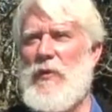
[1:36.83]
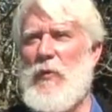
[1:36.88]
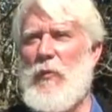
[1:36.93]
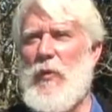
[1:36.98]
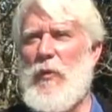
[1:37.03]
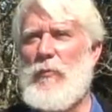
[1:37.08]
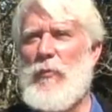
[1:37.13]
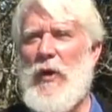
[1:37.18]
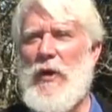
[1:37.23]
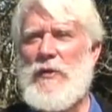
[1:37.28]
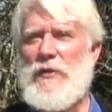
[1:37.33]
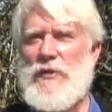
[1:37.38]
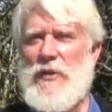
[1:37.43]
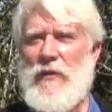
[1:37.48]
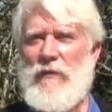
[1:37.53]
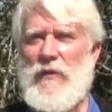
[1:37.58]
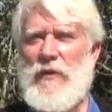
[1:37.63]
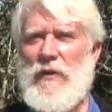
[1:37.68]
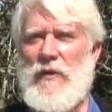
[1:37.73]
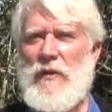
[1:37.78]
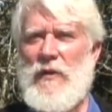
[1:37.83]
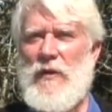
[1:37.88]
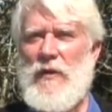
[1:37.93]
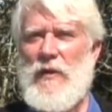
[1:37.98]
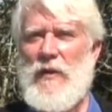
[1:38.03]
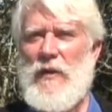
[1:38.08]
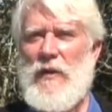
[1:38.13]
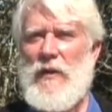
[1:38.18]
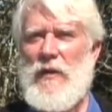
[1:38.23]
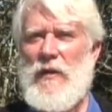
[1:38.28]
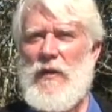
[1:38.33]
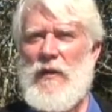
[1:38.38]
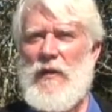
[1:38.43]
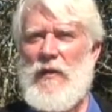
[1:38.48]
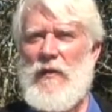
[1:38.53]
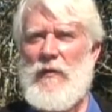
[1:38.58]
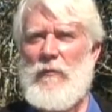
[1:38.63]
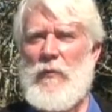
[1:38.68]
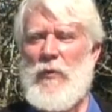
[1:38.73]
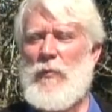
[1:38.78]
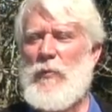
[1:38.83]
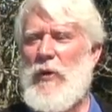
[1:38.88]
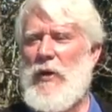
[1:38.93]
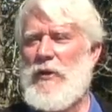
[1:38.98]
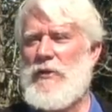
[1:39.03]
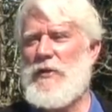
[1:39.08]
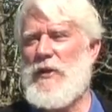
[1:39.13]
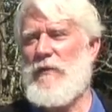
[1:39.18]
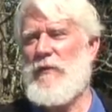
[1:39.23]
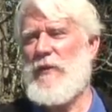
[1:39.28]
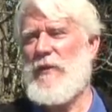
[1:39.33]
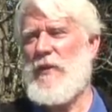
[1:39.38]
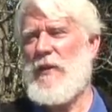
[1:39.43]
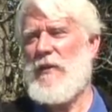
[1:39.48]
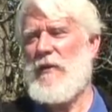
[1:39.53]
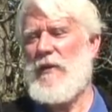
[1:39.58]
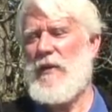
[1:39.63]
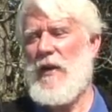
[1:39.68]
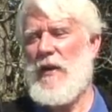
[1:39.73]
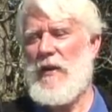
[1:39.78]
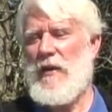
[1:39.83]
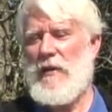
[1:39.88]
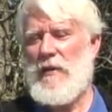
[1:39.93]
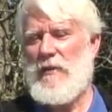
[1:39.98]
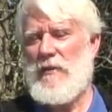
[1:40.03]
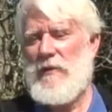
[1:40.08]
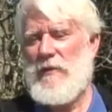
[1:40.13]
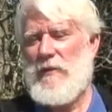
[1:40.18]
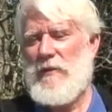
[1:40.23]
We're parts of it. We're parts of it that are kind of